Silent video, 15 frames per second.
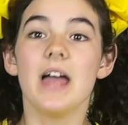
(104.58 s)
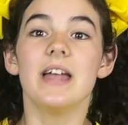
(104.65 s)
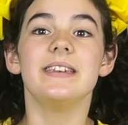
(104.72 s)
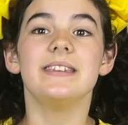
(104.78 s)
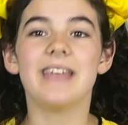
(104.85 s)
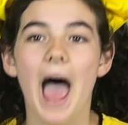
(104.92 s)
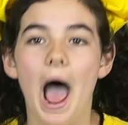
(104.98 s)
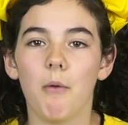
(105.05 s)

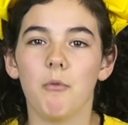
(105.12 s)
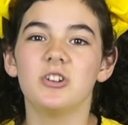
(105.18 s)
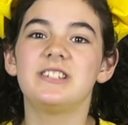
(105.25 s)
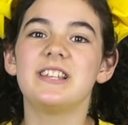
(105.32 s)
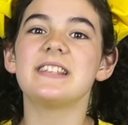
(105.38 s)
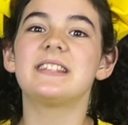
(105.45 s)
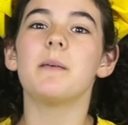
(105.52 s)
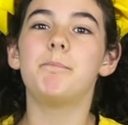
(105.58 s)
Now,
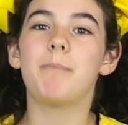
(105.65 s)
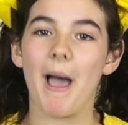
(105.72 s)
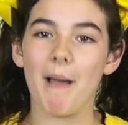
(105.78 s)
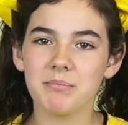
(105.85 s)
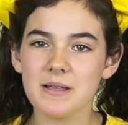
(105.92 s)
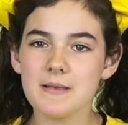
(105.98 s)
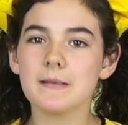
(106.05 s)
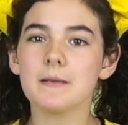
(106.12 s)
does the
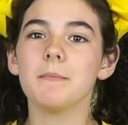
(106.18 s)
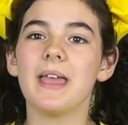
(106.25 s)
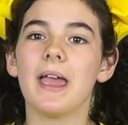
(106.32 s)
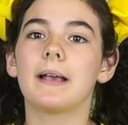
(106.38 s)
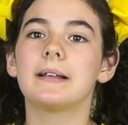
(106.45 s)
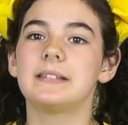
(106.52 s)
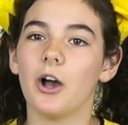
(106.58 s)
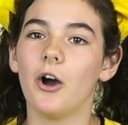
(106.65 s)
baptism
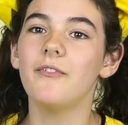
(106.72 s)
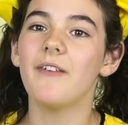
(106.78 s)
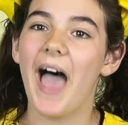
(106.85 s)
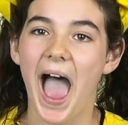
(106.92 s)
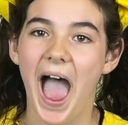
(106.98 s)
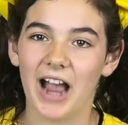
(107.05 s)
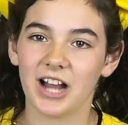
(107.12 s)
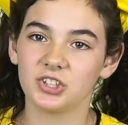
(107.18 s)
itself
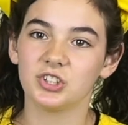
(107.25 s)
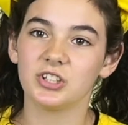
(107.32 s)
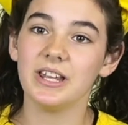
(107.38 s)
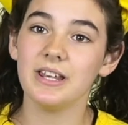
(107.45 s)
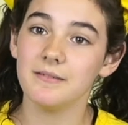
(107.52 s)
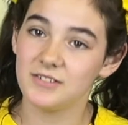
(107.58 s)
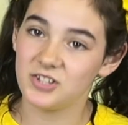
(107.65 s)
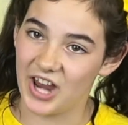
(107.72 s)

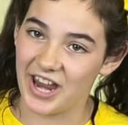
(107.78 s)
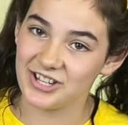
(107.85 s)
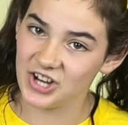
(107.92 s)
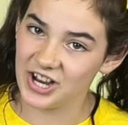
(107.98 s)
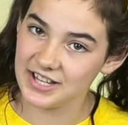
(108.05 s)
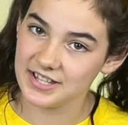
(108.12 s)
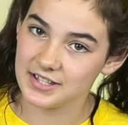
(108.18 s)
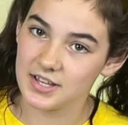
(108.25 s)
actually change
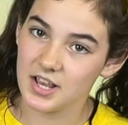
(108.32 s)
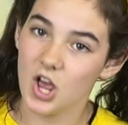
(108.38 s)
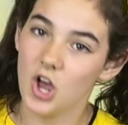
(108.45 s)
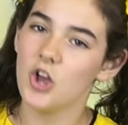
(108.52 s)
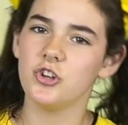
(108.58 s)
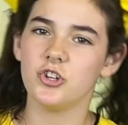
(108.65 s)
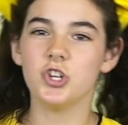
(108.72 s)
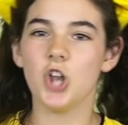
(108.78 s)
us?
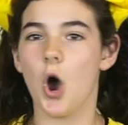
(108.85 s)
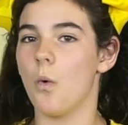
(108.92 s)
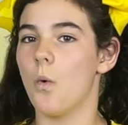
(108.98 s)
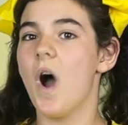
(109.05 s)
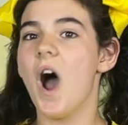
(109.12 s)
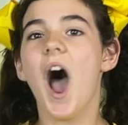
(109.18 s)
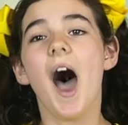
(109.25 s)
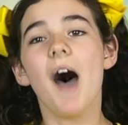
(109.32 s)
No,
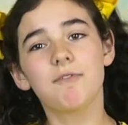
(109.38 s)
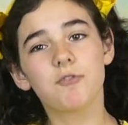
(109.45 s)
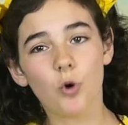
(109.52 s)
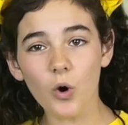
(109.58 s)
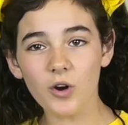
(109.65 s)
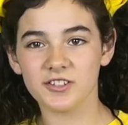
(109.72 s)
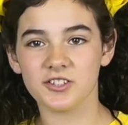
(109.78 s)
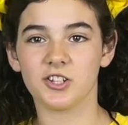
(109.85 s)
of
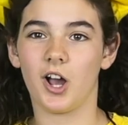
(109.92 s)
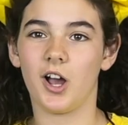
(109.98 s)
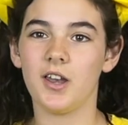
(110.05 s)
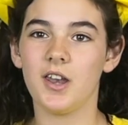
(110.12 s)
course not.